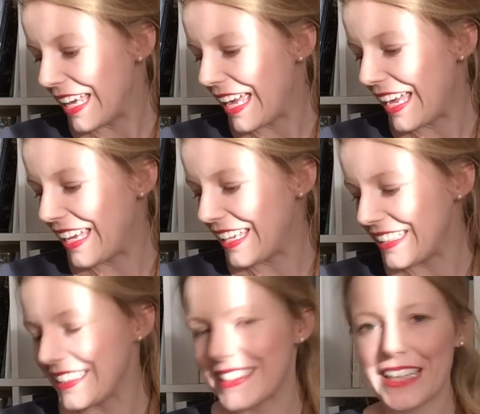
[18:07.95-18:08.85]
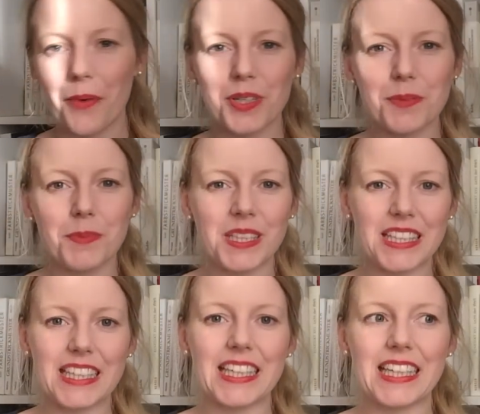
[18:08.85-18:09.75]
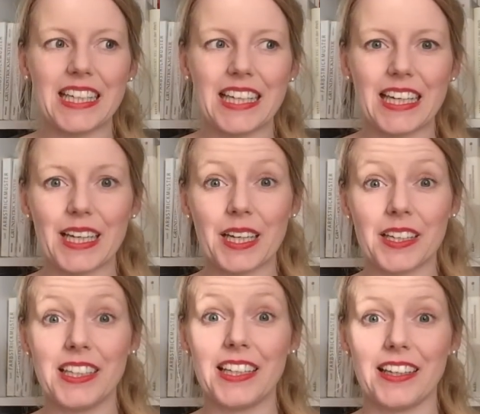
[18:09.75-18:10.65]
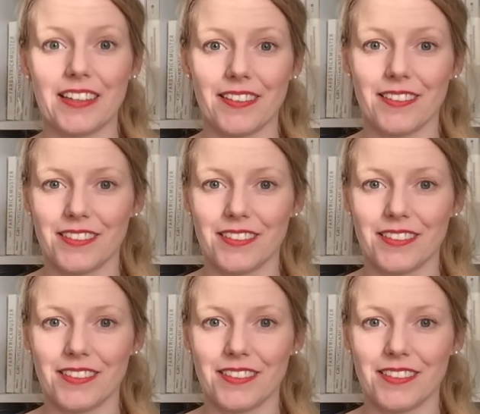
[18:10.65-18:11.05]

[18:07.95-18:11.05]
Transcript: And I was missing knitting.